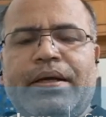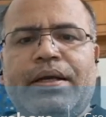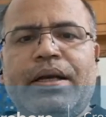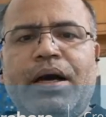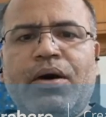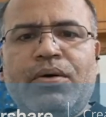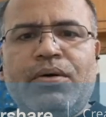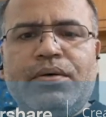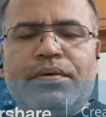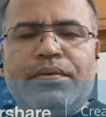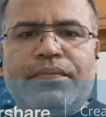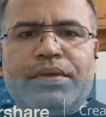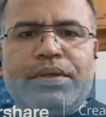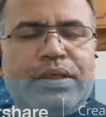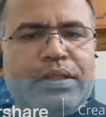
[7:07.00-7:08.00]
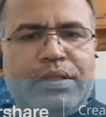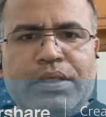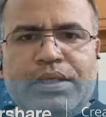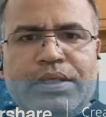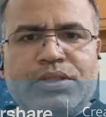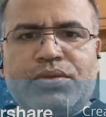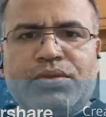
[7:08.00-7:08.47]
Now
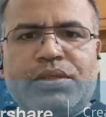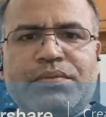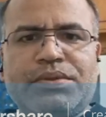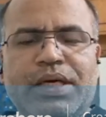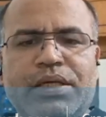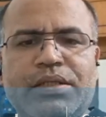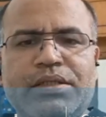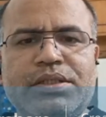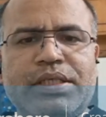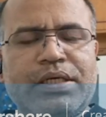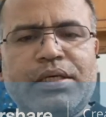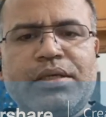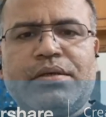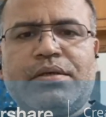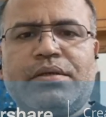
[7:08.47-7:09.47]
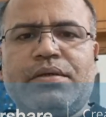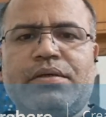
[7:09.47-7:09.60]
the executives are the second